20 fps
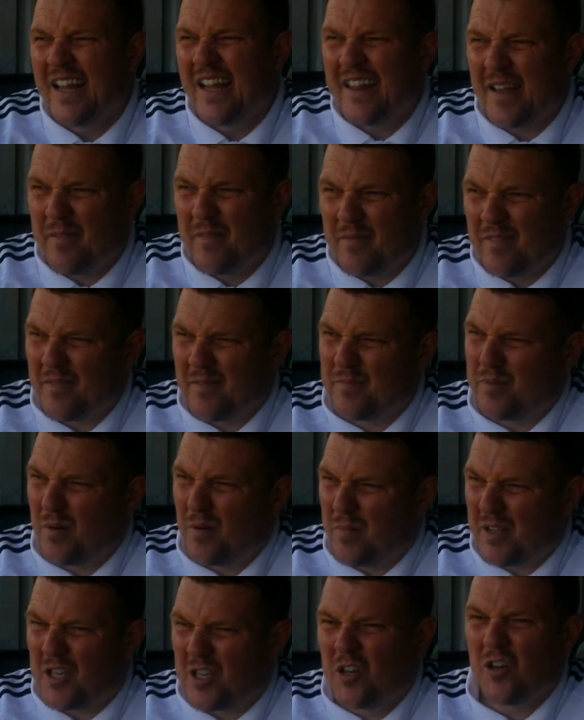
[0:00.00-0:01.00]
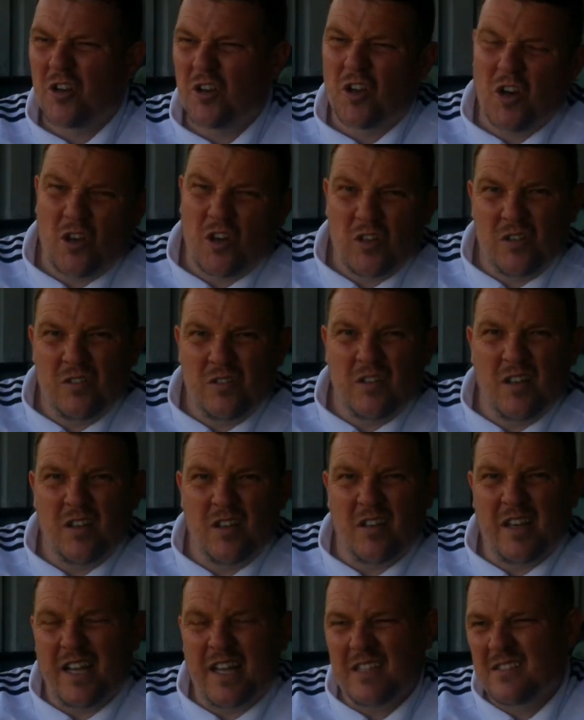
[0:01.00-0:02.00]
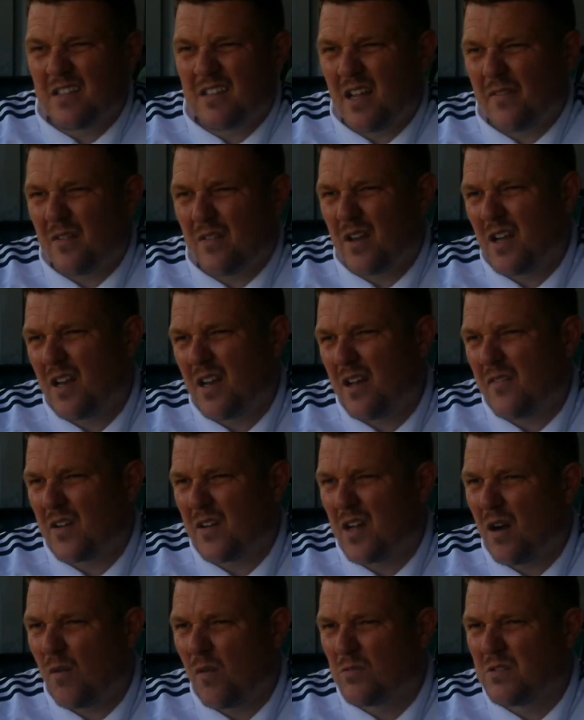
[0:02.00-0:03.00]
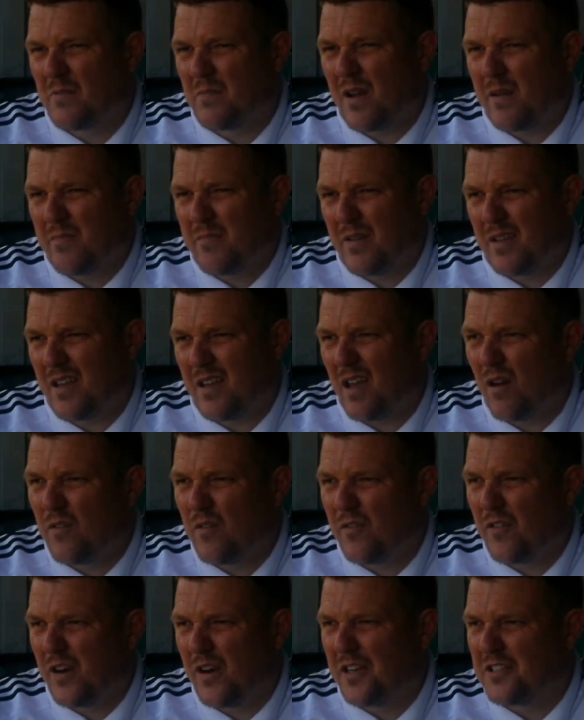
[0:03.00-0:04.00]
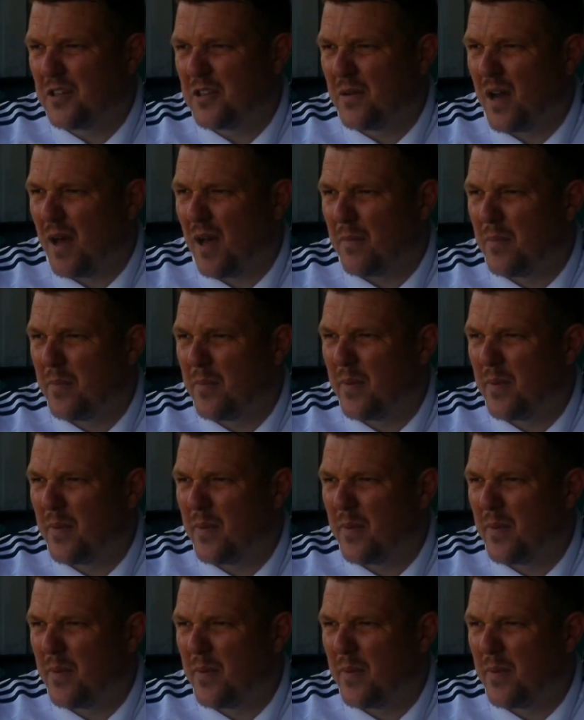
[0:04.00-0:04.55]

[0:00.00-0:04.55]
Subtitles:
then probably could have gone and nicked another goal to maybe go 3-2 up.